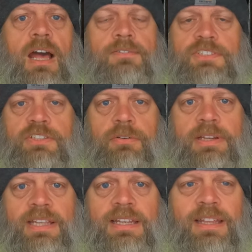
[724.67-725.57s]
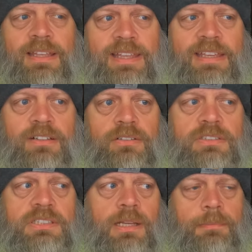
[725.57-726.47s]
of off-screen
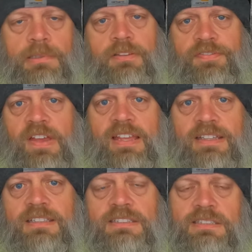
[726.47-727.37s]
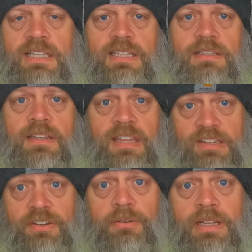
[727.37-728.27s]
kills, but the fact is that
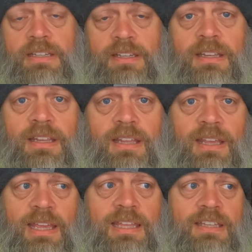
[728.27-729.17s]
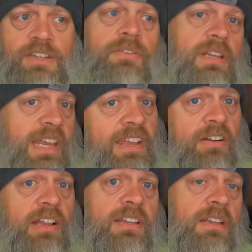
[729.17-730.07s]
they do it, and you can
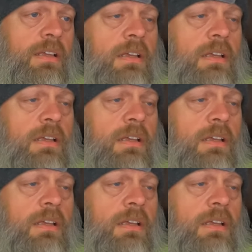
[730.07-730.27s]
hear it.